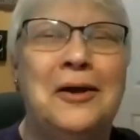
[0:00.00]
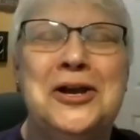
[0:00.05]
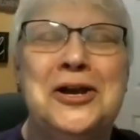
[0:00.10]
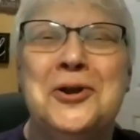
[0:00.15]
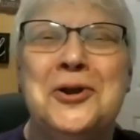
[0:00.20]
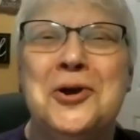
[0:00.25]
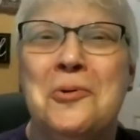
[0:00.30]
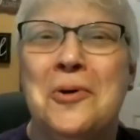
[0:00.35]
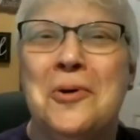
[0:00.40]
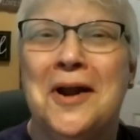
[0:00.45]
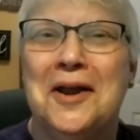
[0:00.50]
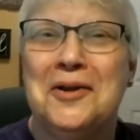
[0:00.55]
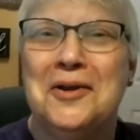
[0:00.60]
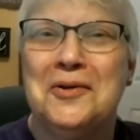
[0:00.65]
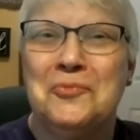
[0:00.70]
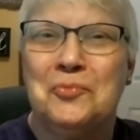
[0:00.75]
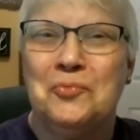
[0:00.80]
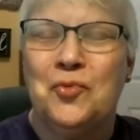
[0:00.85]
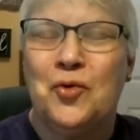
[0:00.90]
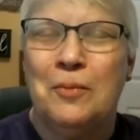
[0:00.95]
you know what it
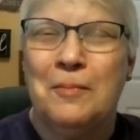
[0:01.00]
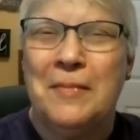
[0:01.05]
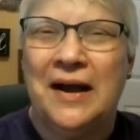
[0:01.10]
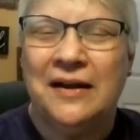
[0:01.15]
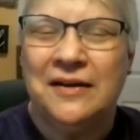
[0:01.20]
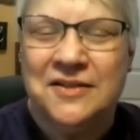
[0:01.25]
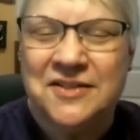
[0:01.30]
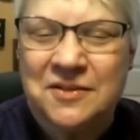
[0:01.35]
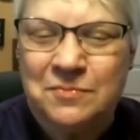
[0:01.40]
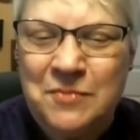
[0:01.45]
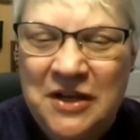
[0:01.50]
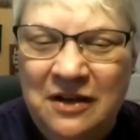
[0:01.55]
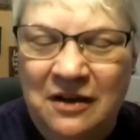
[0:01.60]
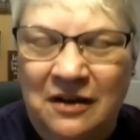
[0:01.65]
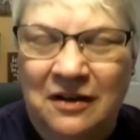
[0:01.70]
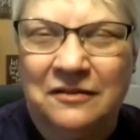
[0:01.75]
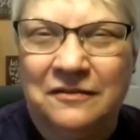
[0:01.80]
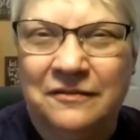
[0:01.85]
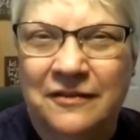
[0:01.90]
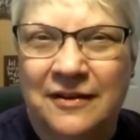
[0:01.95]
reminds me
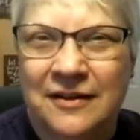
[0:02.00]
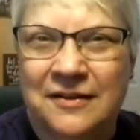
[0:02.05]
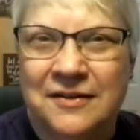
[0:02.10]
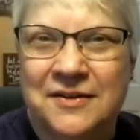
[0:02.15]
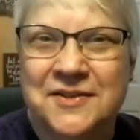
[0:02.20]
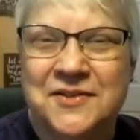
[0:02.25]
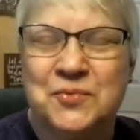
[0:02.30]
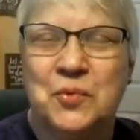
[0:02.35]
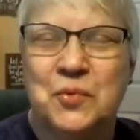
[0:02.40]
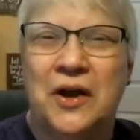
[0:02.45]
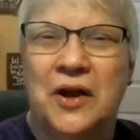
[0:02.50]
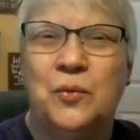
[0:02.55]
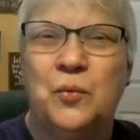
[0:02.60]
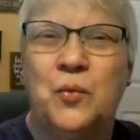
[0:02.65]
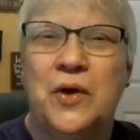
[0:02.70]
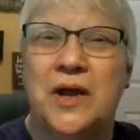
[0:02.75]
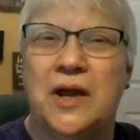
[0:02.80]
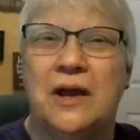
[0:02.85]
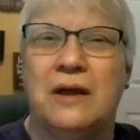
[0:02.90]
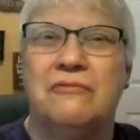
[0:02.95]
of is when
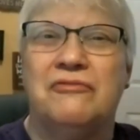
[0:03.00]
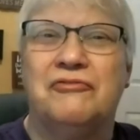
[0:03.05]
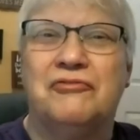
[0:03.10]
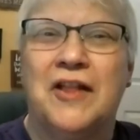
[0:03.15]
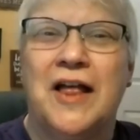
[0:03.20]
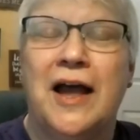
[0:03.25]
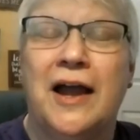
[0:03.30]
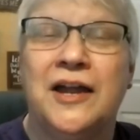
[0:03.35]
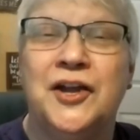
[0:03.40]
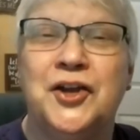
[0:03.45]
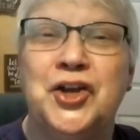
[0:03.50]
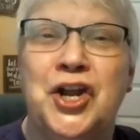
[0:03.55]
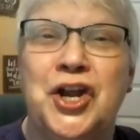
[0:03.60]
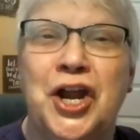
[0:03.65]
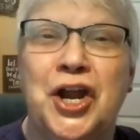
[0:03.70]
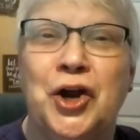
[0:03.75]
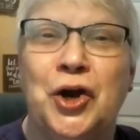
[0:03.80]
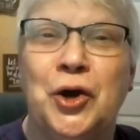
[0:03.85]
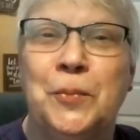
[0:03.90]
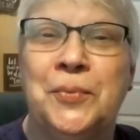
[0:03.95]
we fly in an
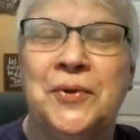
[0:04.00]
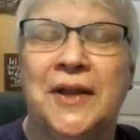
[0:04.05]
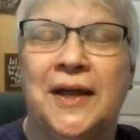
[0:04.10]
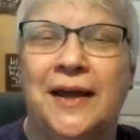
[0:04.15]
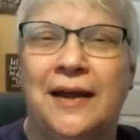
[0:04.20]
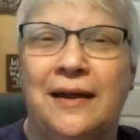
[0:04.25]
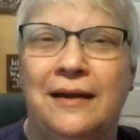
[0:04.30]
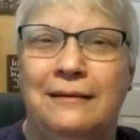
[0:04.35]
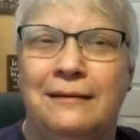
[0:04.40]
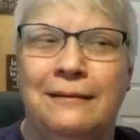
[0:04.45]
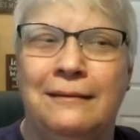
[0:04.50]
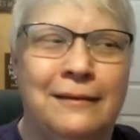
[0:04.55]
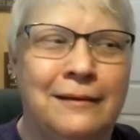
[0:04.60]
airplane,